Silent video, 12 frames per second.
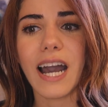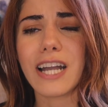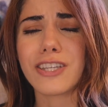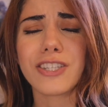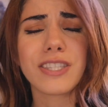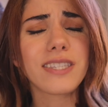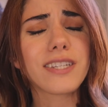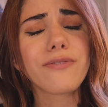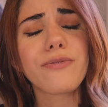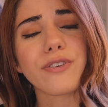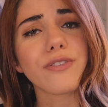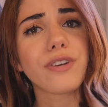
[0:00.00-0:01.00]
I just
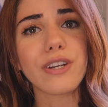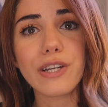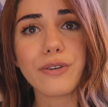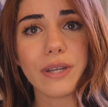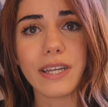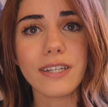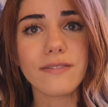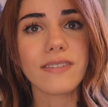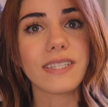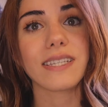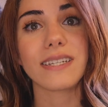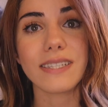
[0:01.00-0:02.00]
didn't feel very creative
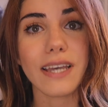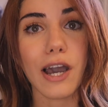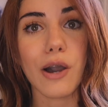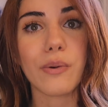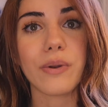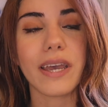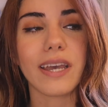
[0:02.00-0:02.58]
to sit down